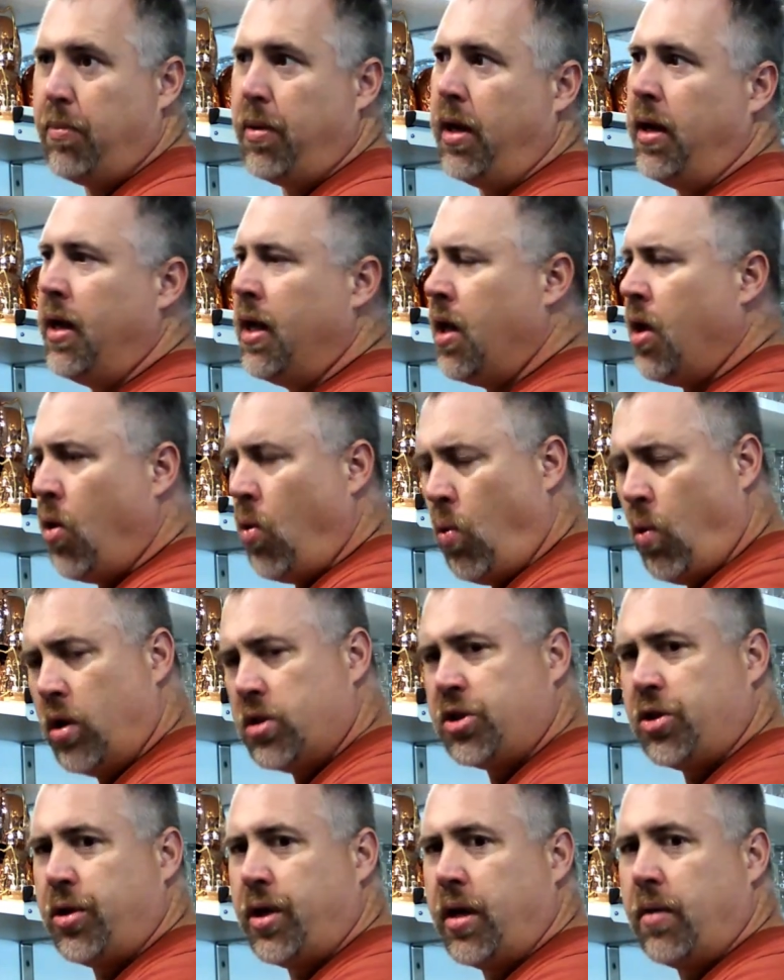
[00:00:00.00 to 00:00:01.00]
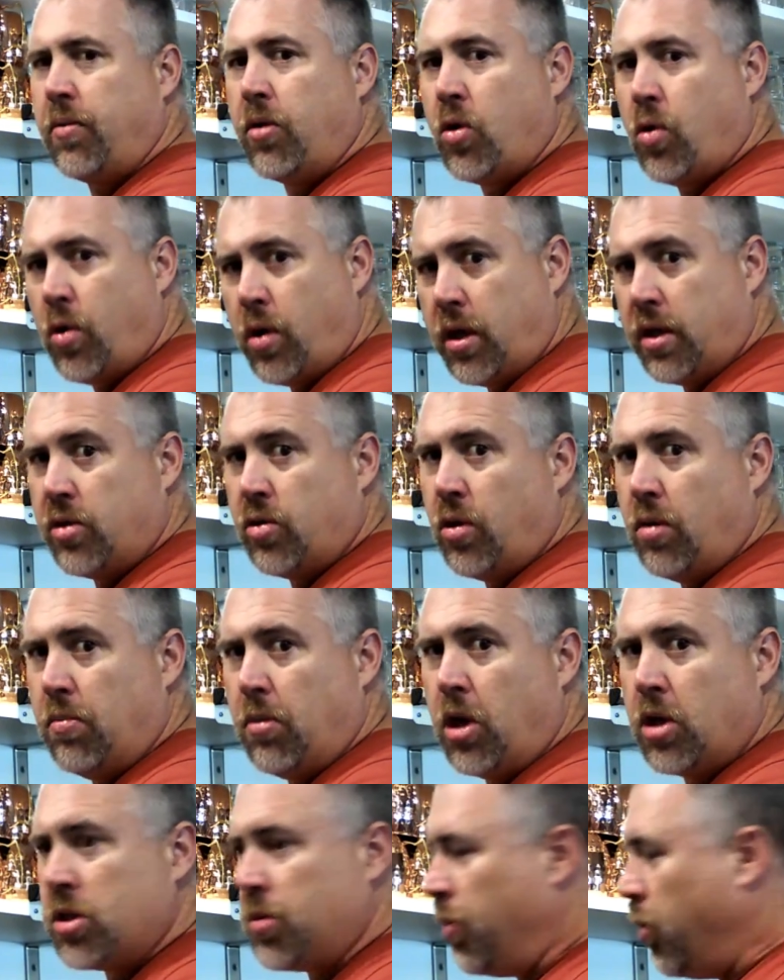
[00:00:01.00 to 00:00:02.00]
but once you get going into
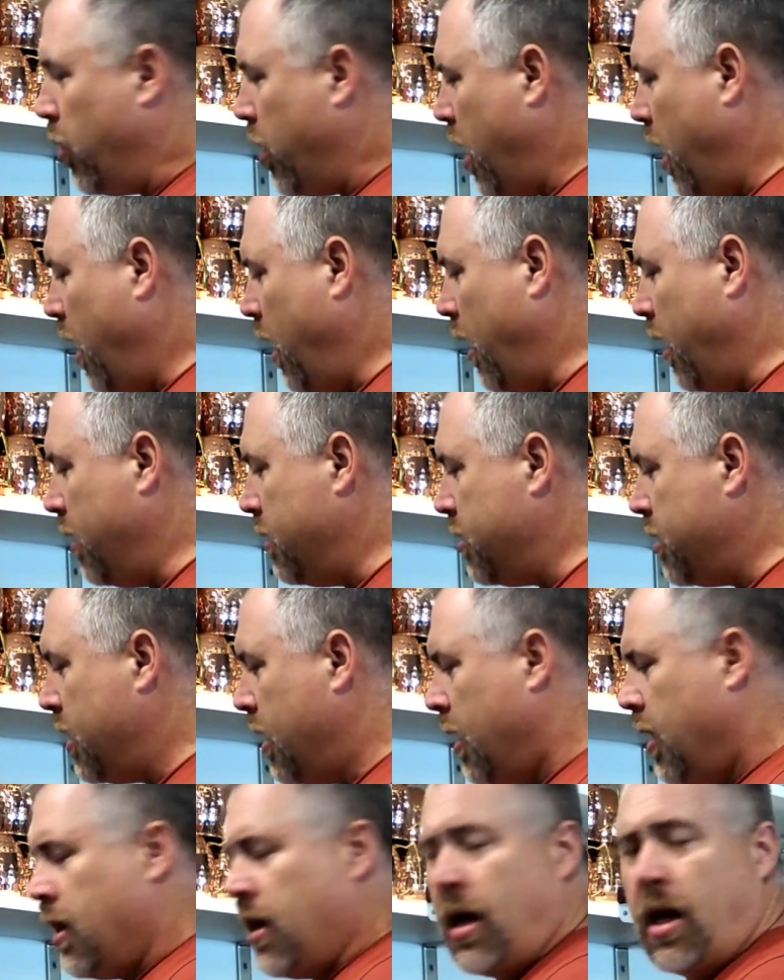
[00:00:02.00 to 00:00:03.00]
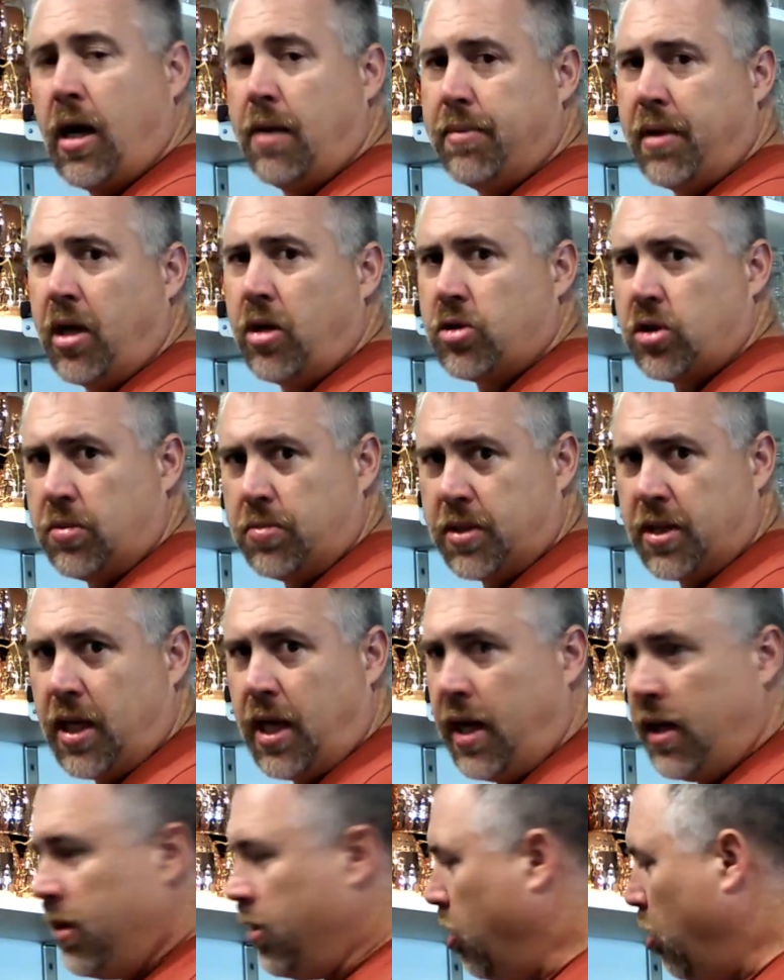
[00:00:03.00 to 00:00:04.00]
multiple cans, that'll
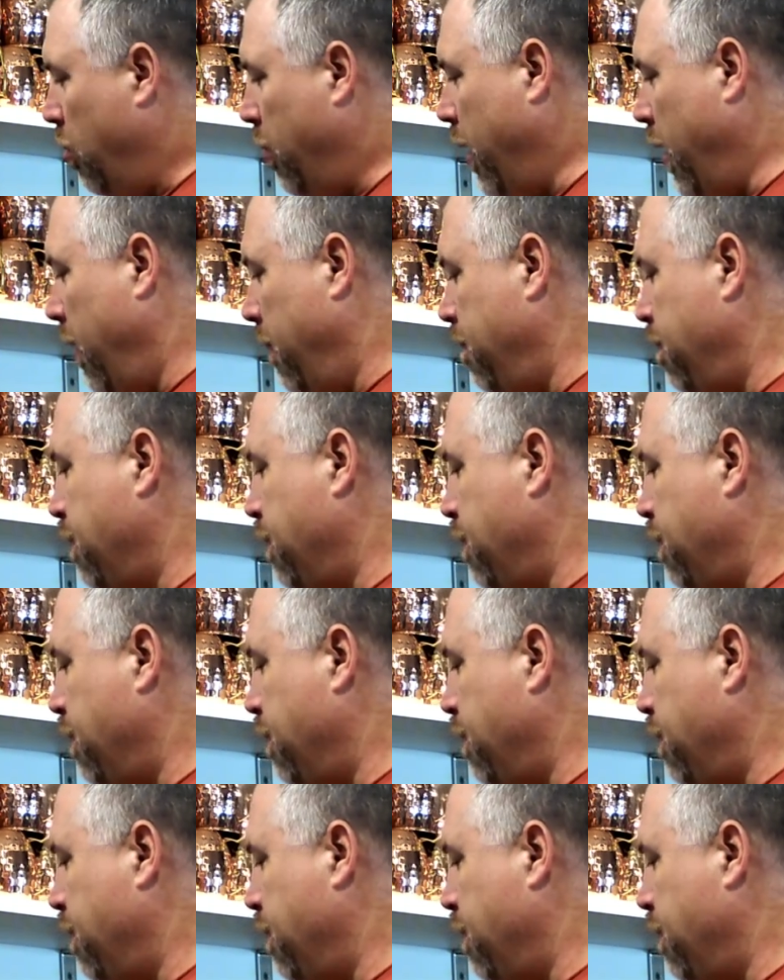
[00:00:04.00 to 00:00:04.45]
subside a little bit.